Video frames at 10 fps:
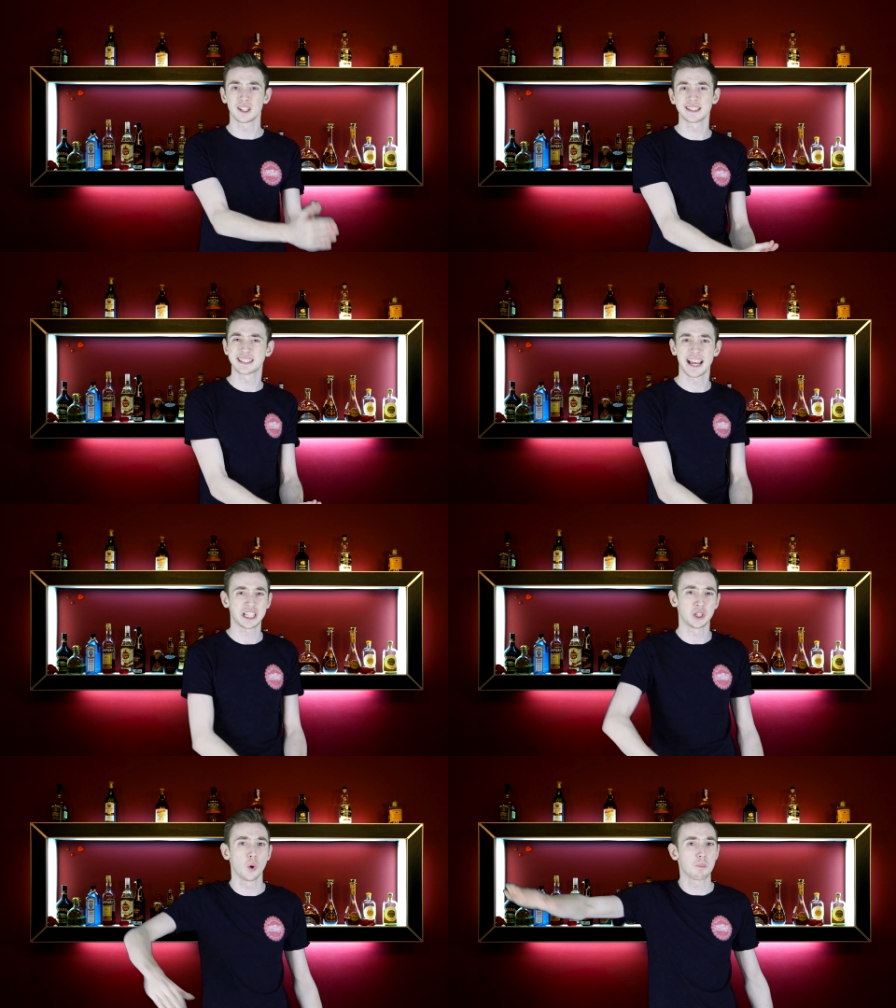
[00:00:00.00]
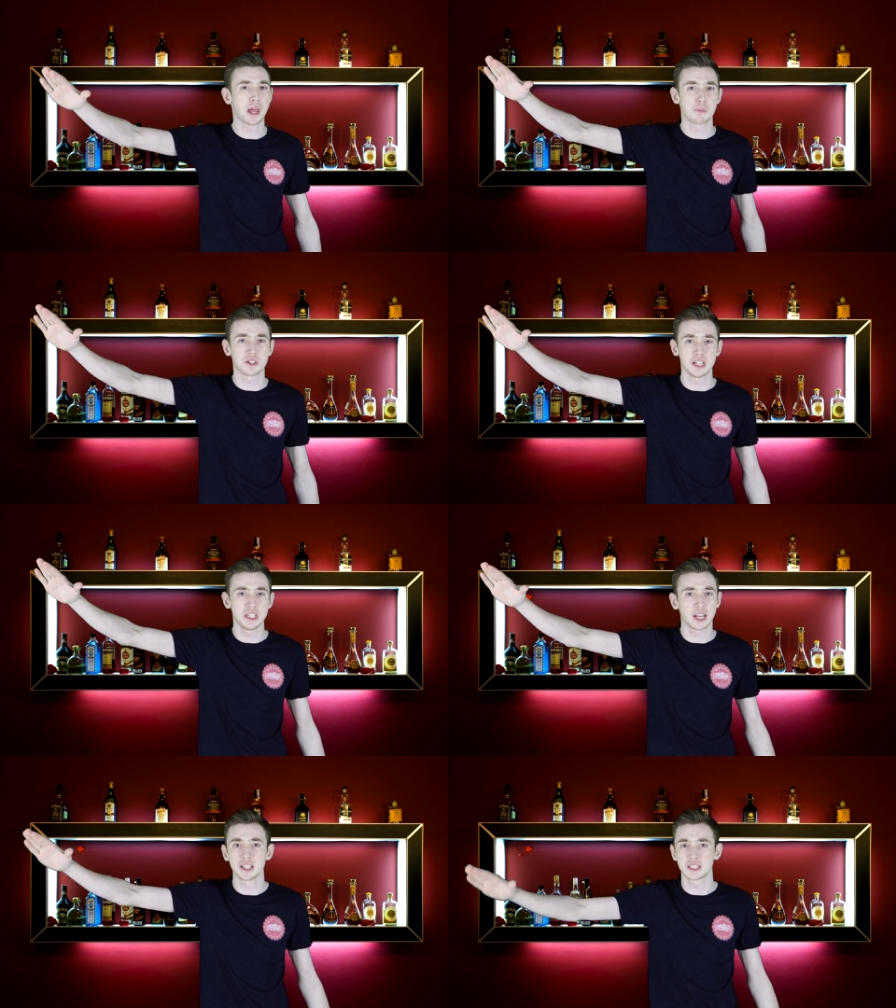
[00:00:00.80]
and sunsets, you can go up to
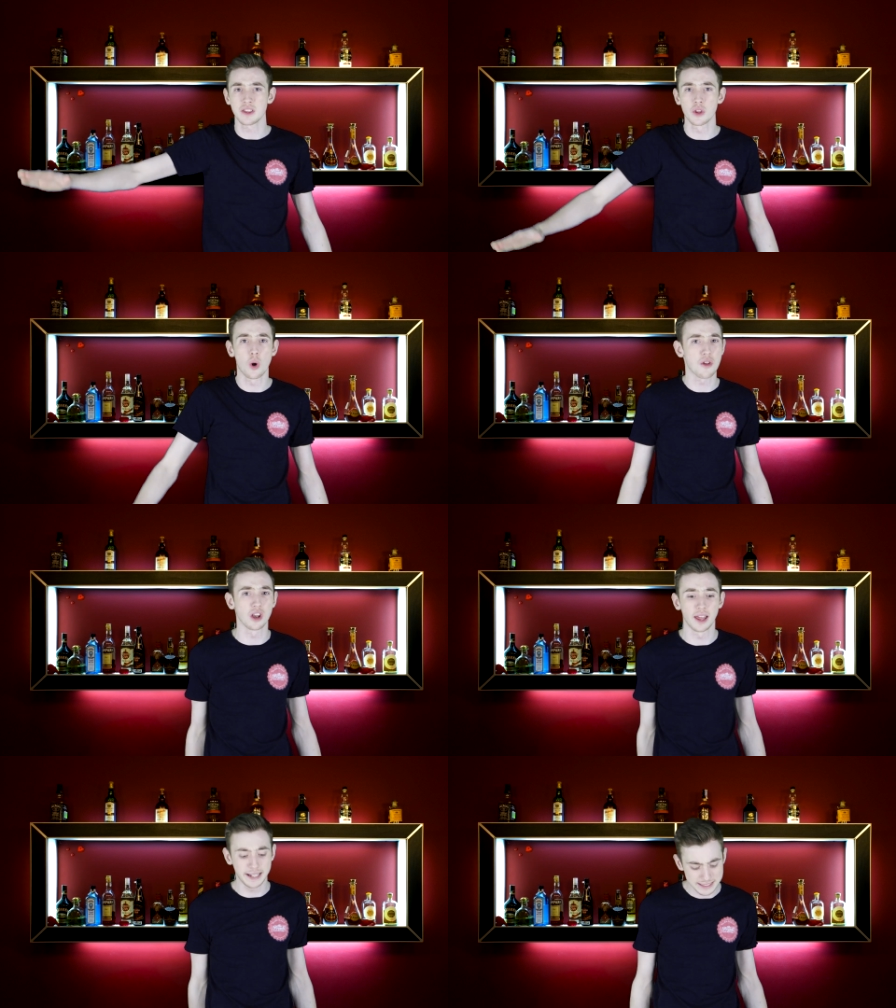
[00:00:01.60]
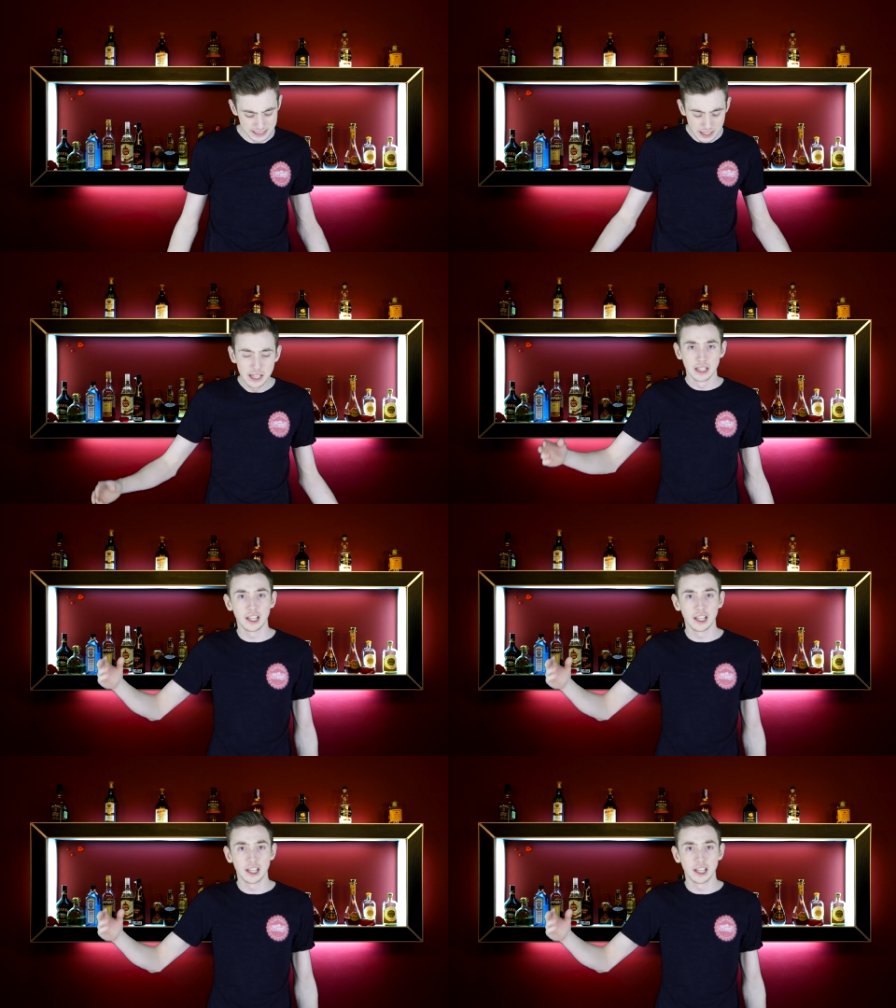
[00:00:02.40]
Aberdeen, you can see the Northern Lights.